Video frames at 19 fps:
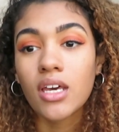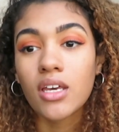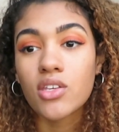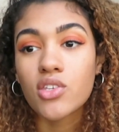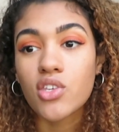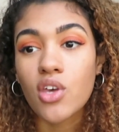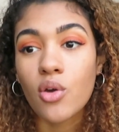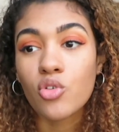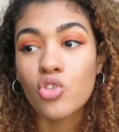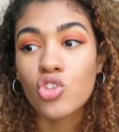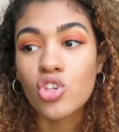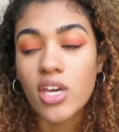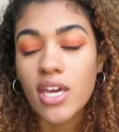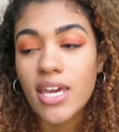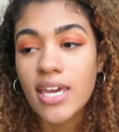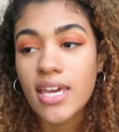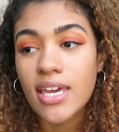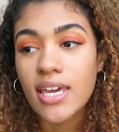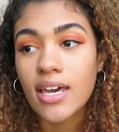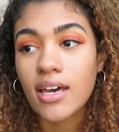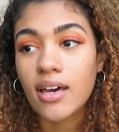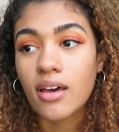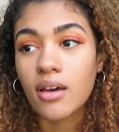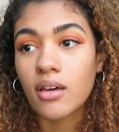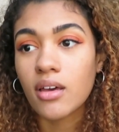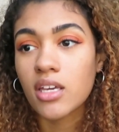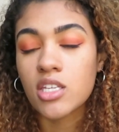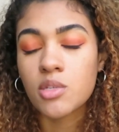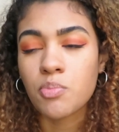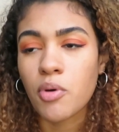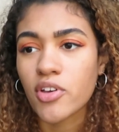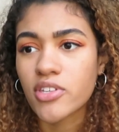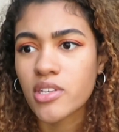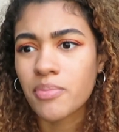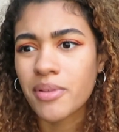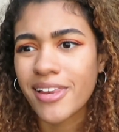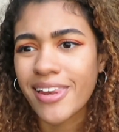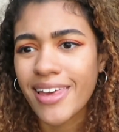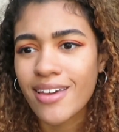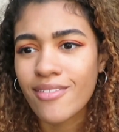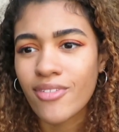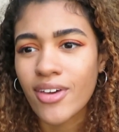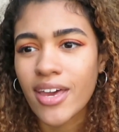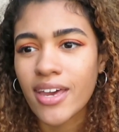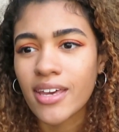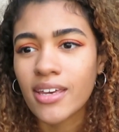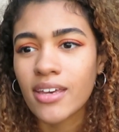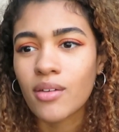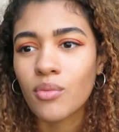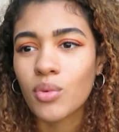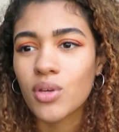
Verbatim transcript: so she is possibly leaving.